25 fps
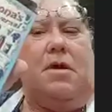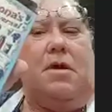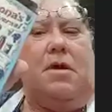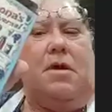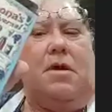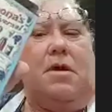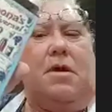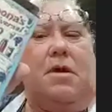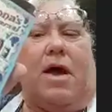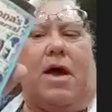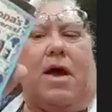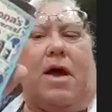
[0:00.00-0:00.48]

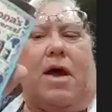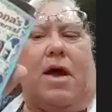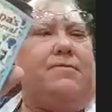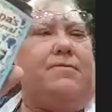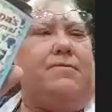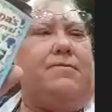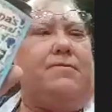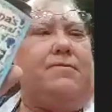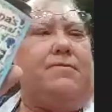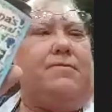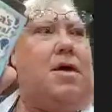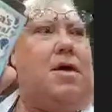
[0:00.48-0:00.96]
Okay.
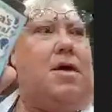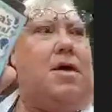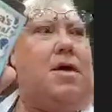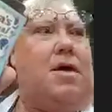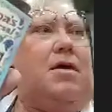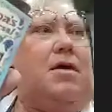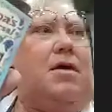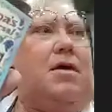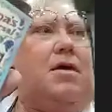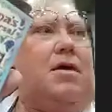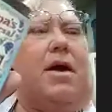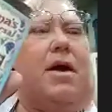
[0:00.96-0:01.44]

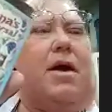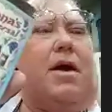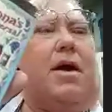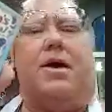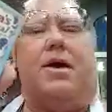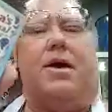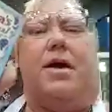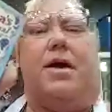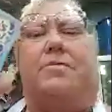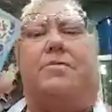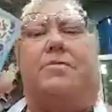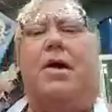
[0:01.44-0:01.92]
All right,
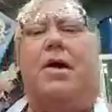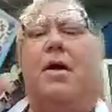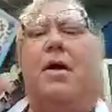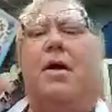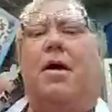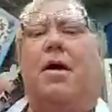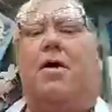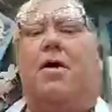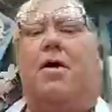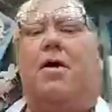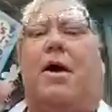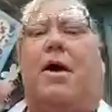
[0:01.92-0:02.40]
good.
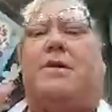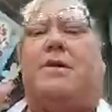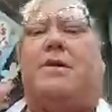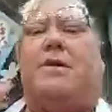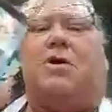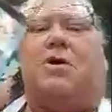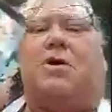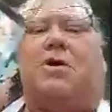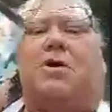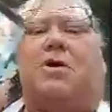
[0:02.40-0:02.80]
All right, so